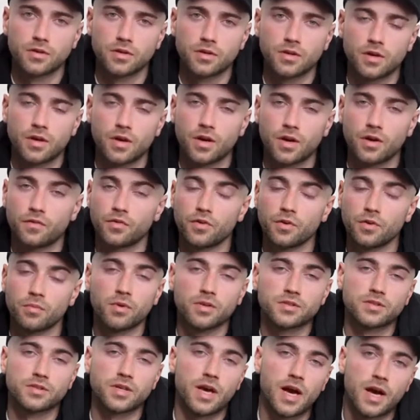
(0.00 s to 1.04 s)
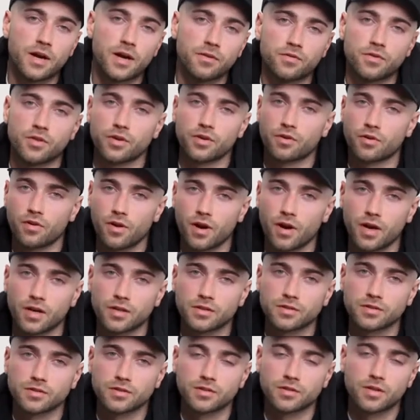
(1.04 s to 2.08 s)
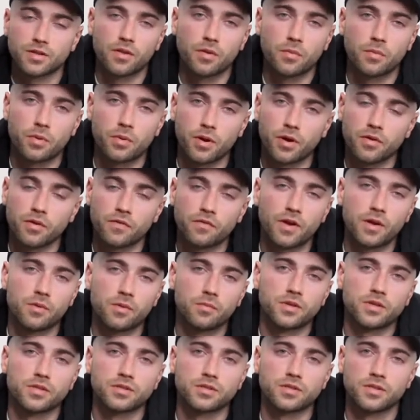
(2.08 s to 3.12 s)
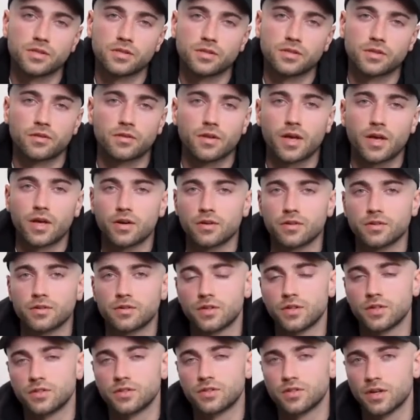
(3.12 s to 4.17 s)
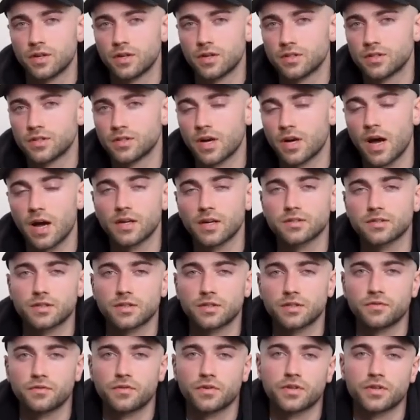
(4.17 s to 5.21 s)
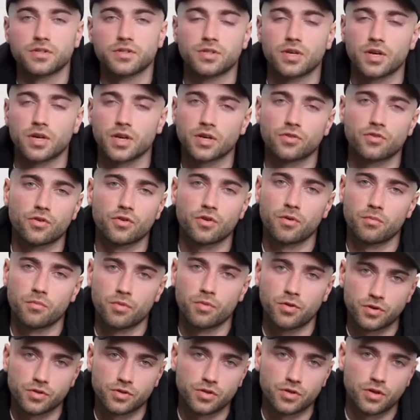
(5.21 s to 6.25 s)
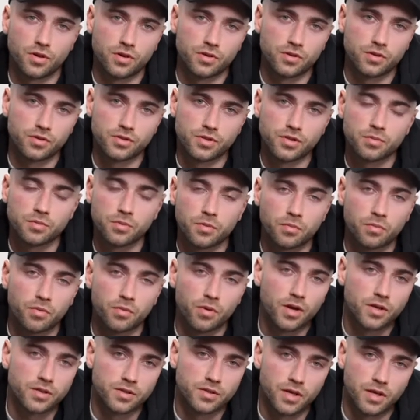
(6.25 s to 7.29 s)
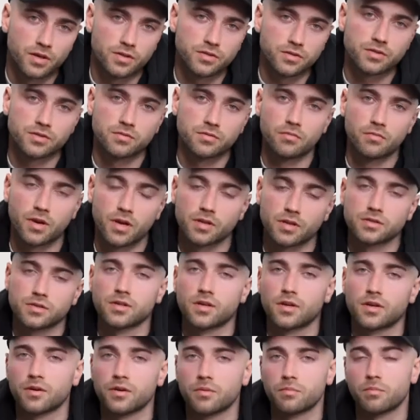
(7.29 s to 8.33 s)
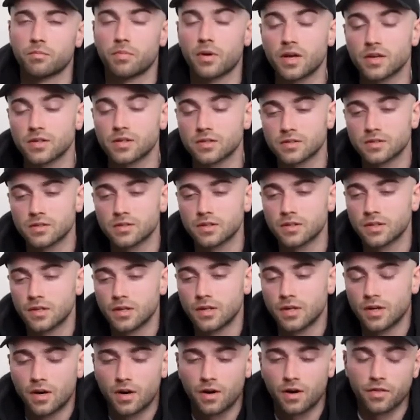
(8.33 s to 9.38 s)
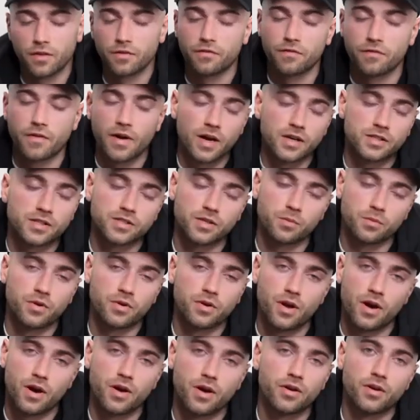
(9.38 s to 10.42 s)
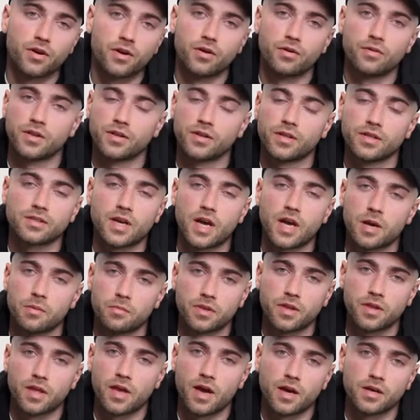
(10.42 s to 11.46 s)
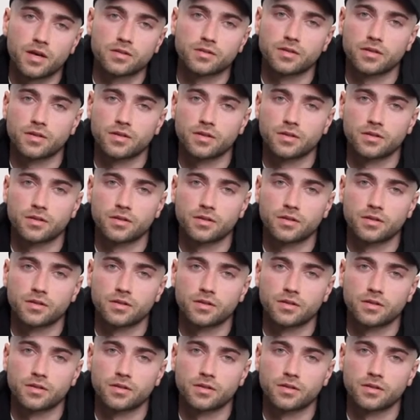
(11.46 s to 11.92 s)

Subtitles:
A few months after the crash, the LeBerry family sent a letter to the judge asking for the second-degree murder charge to be brought down to manslaughter based on the facts that were not known at the time of the accident.